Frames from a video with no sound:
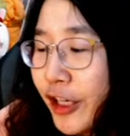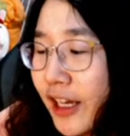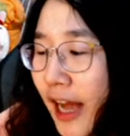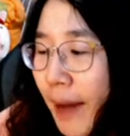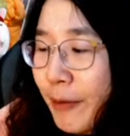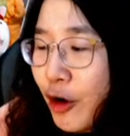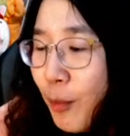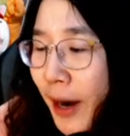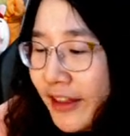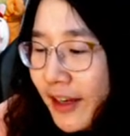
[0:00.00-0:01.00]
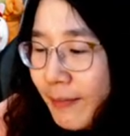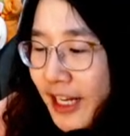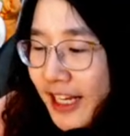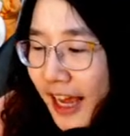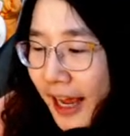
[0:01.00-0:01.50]
a Mario Party
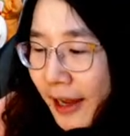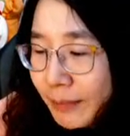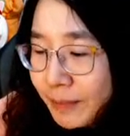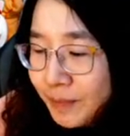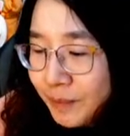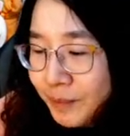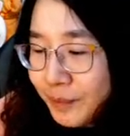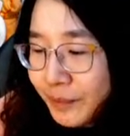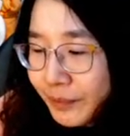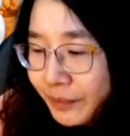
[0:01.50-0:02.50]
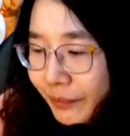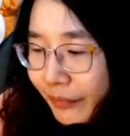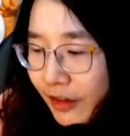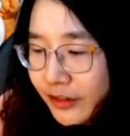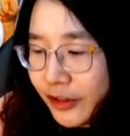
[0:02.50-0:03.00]
minigame.
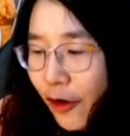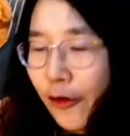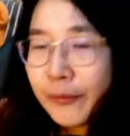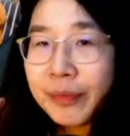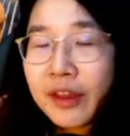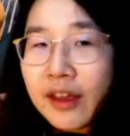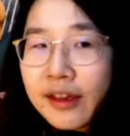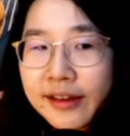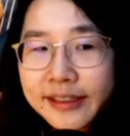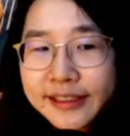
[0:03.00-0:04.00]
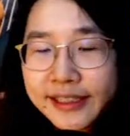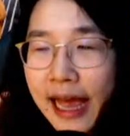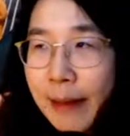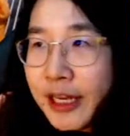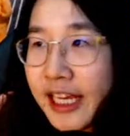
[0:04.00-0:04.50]
So it's a
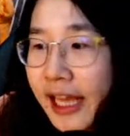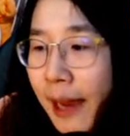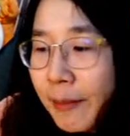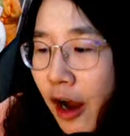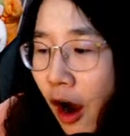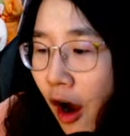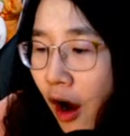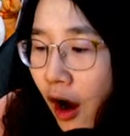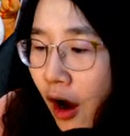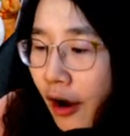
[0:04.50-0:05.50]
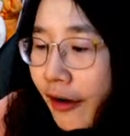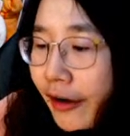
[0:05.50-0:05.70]
minigame called